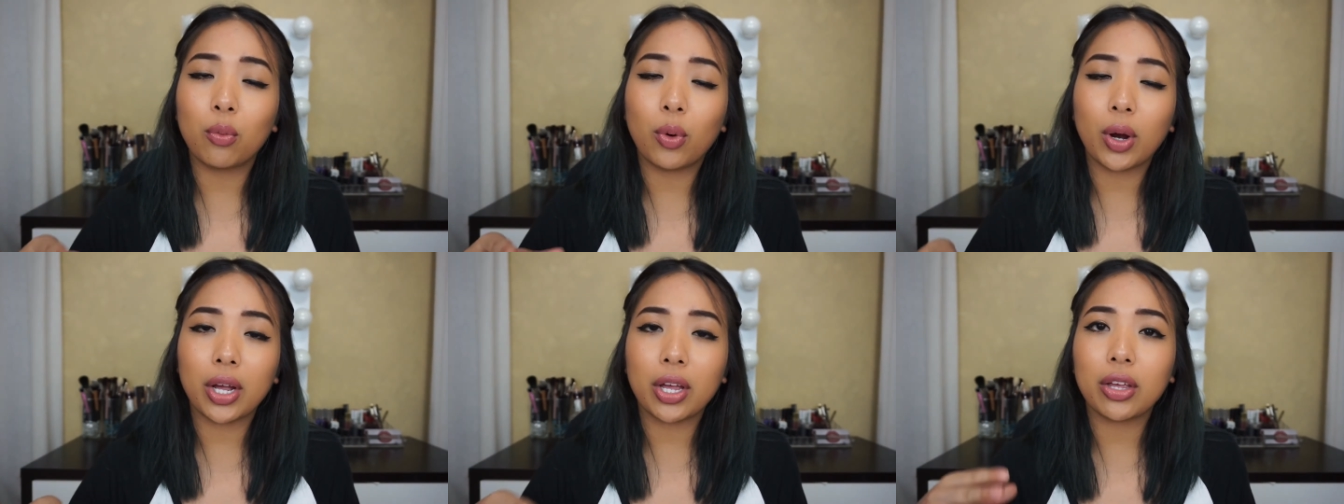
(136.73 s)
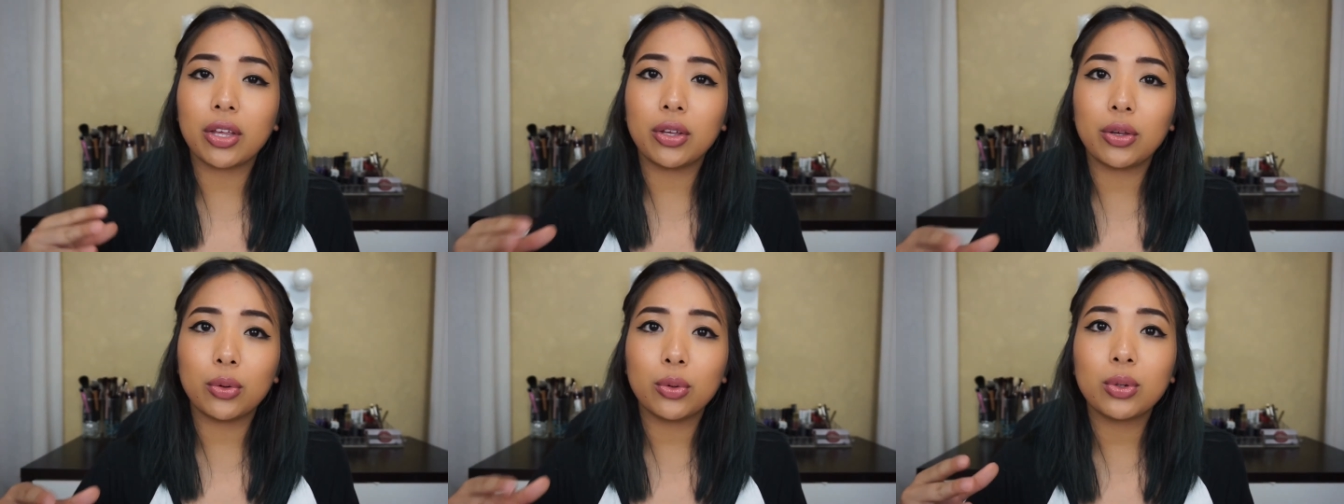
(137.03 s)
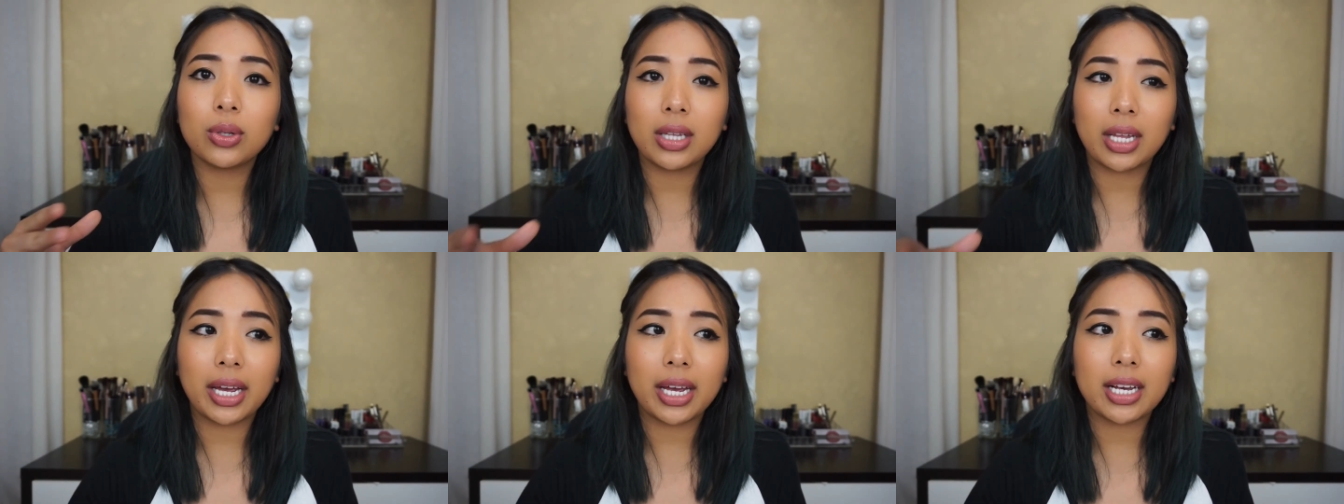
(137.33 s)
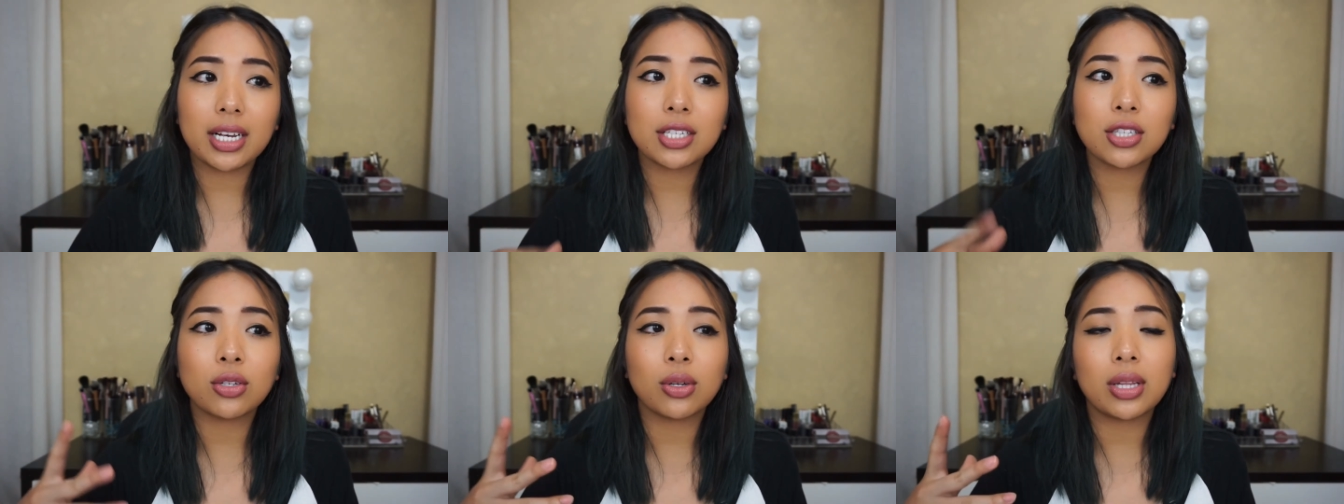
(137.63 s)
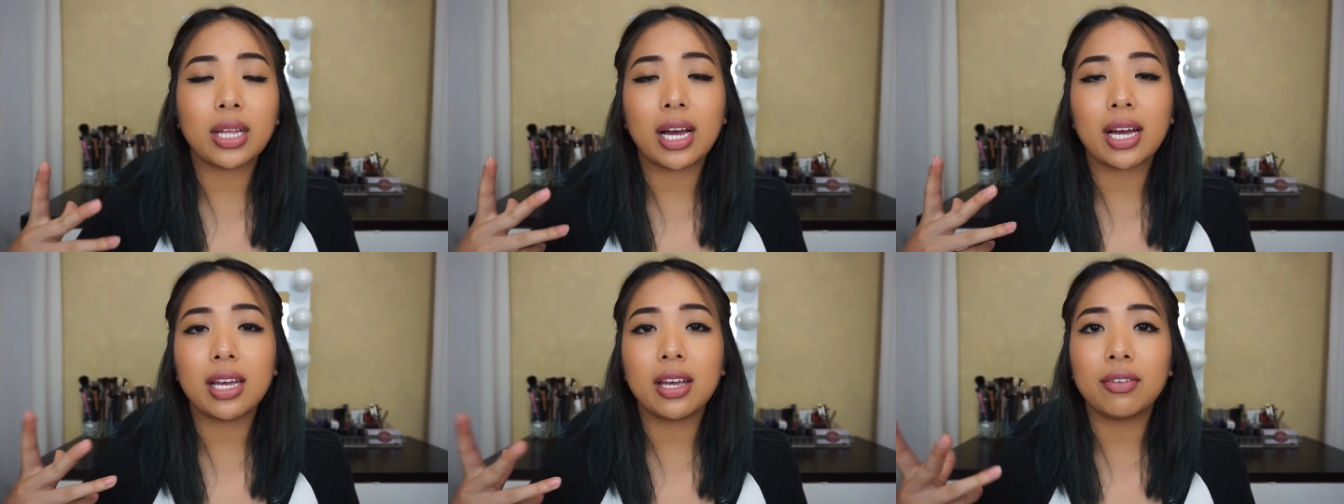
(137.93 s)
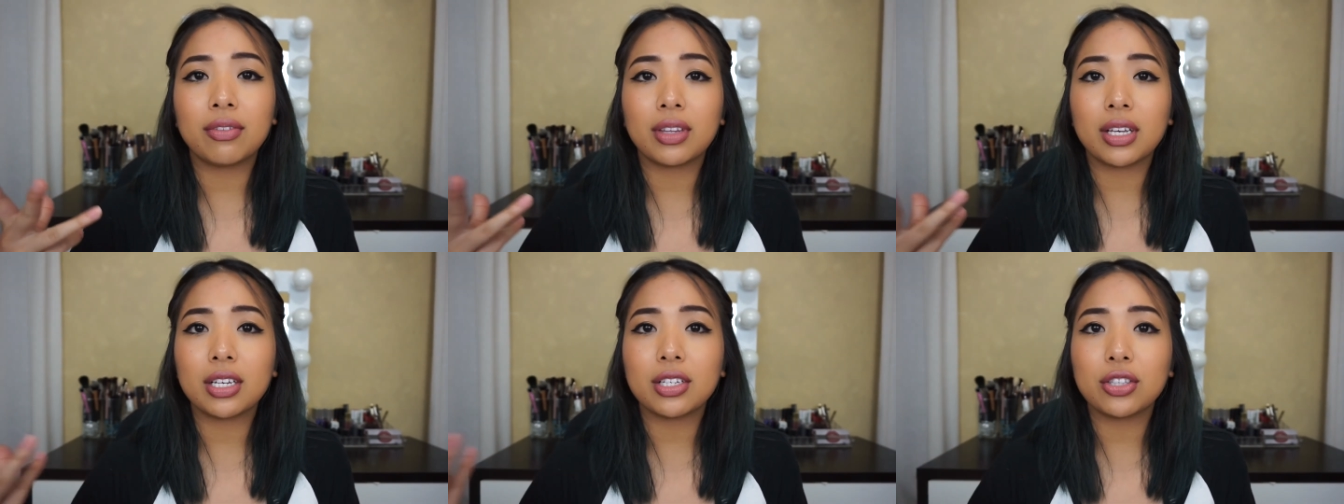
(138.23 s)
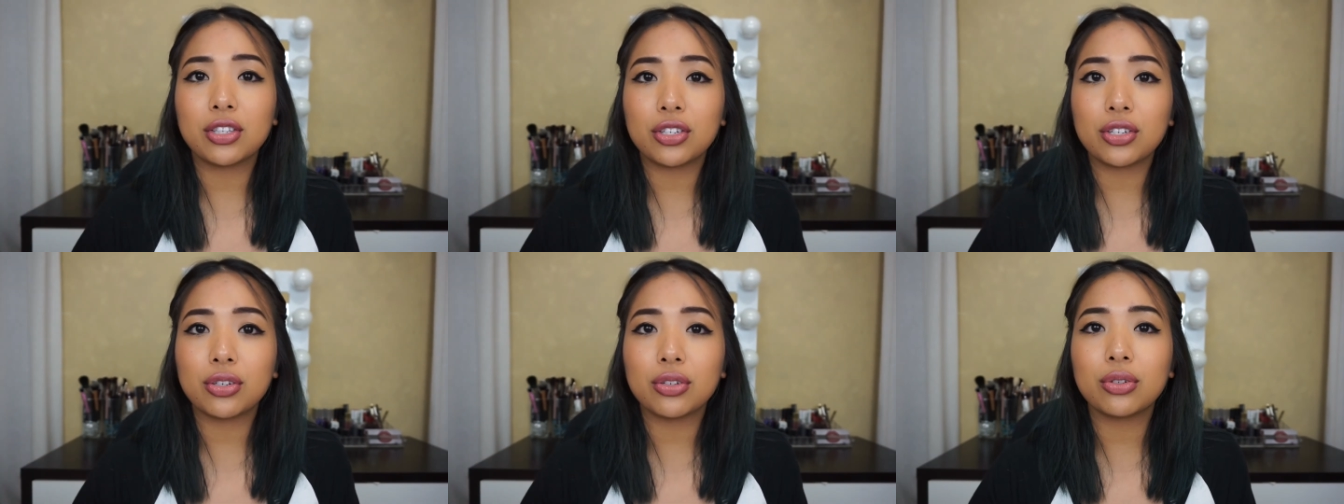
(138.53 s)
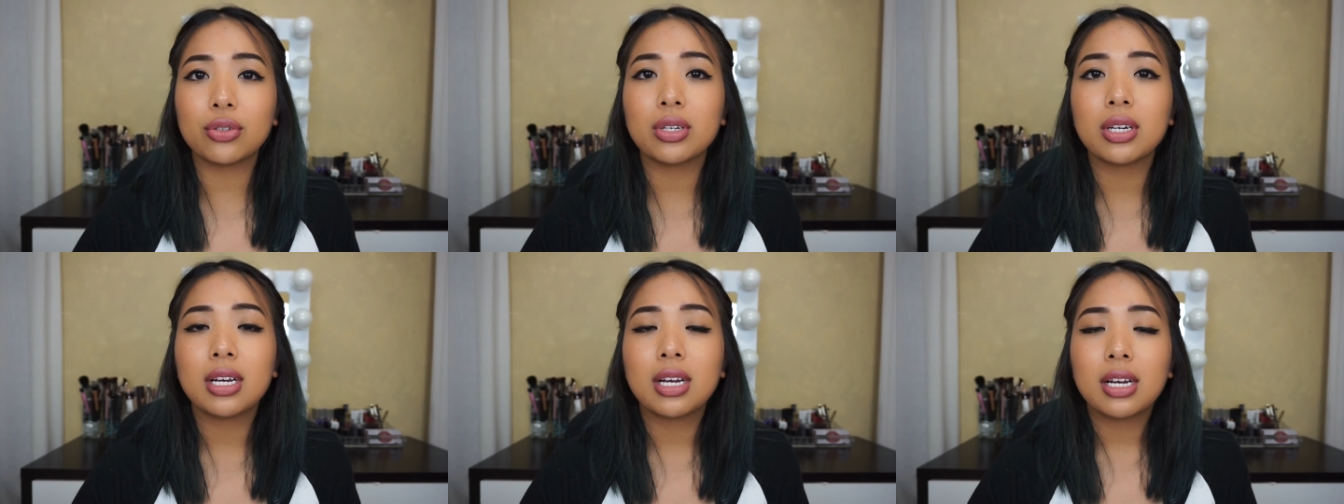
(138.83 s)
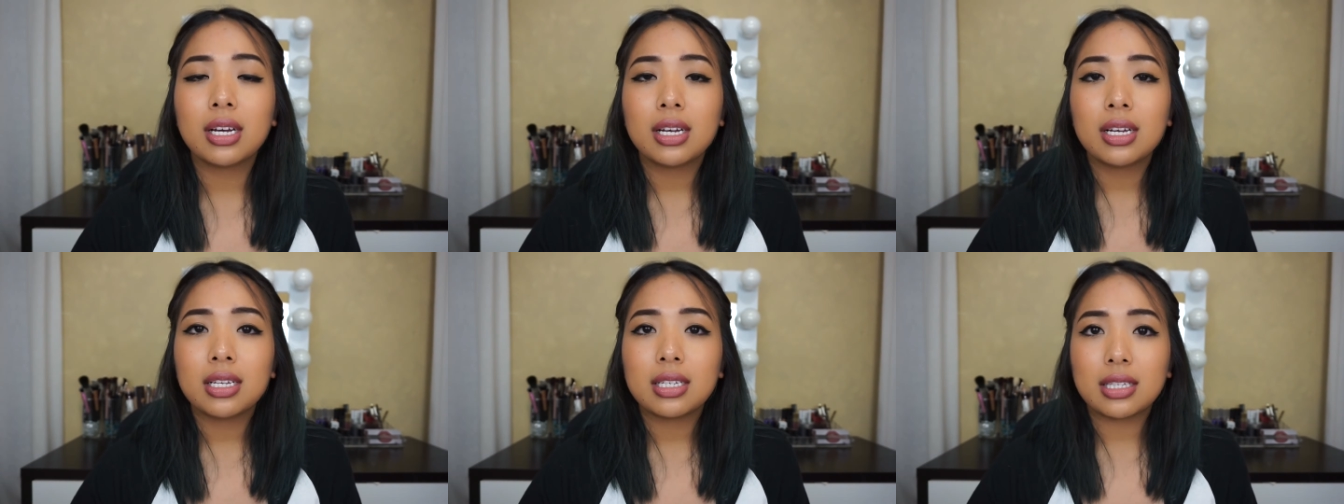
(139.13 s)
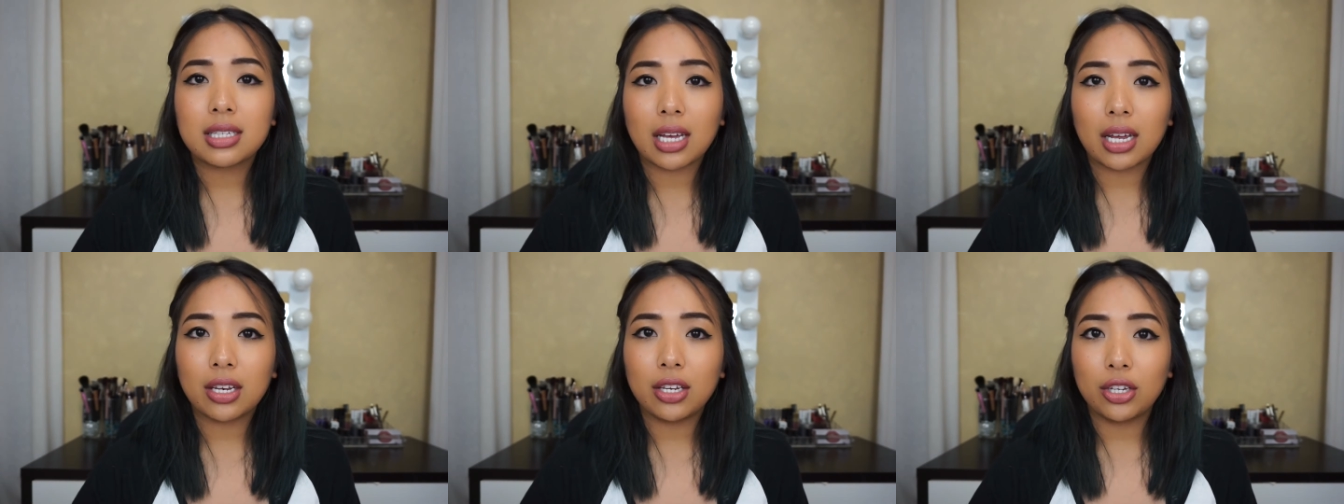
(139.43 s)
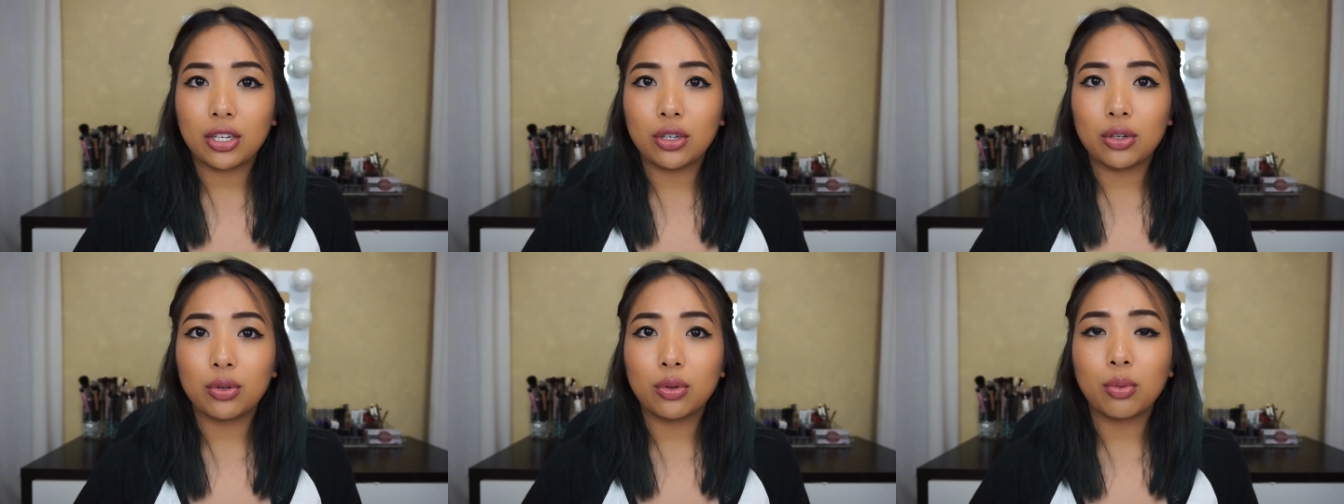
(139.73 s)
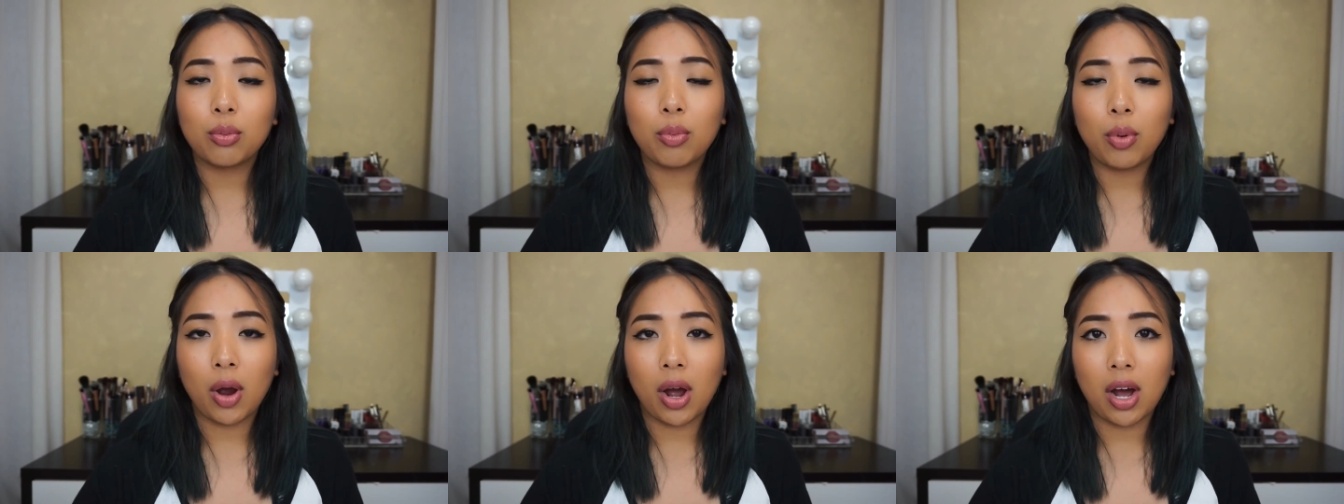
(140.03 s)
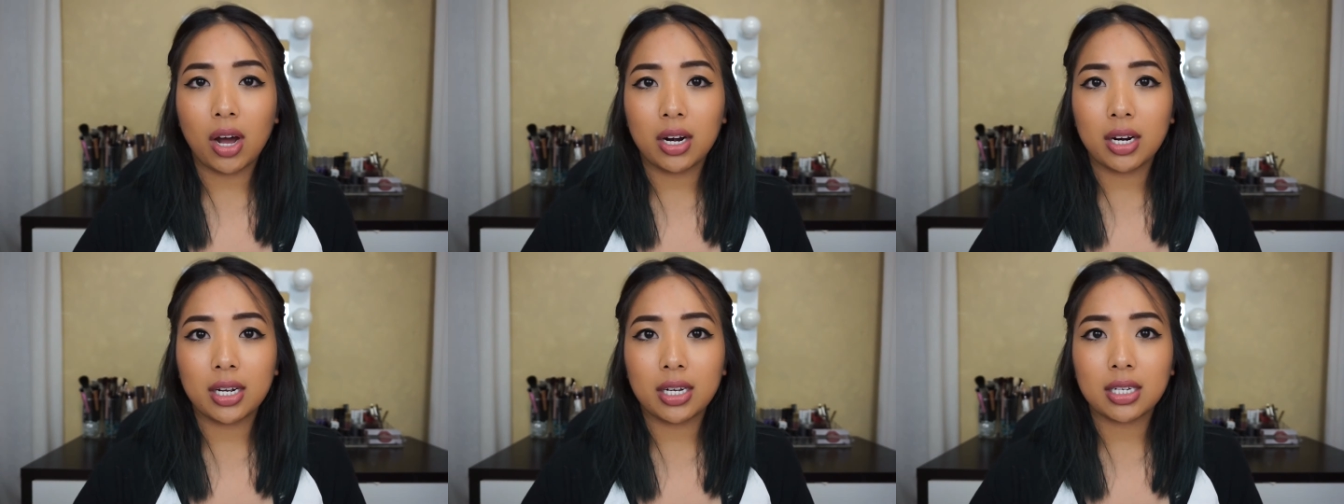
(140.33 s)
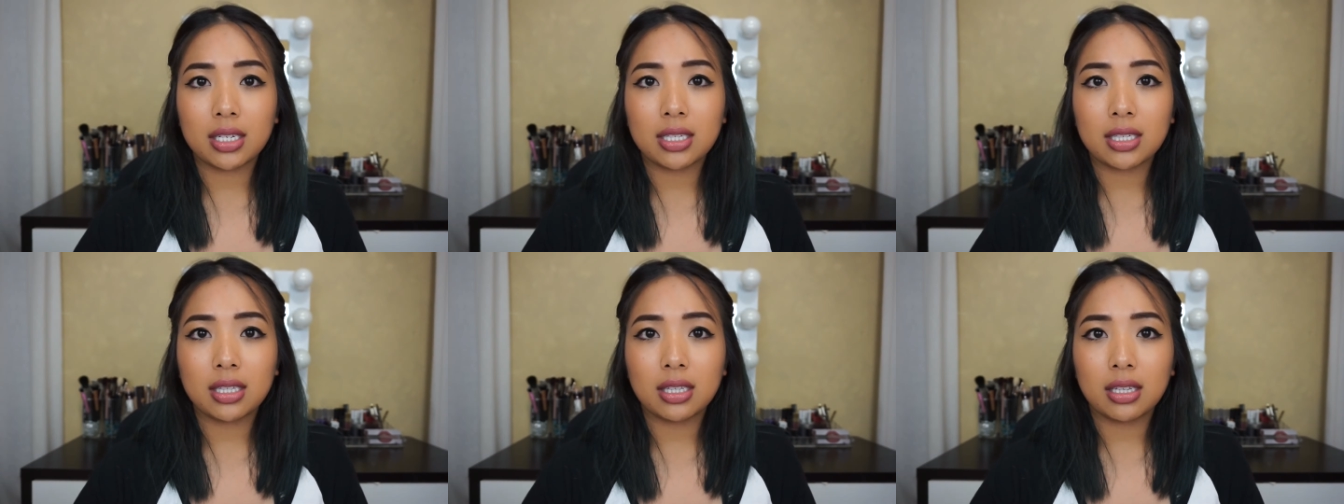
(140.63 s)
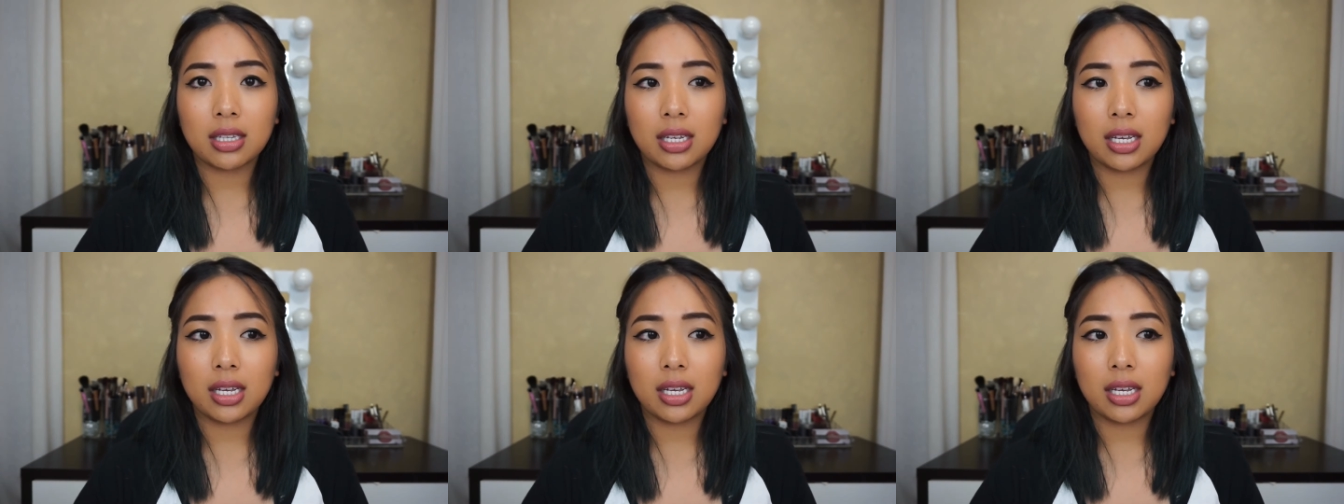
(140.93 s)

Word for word: what you like, so that if they do send you products,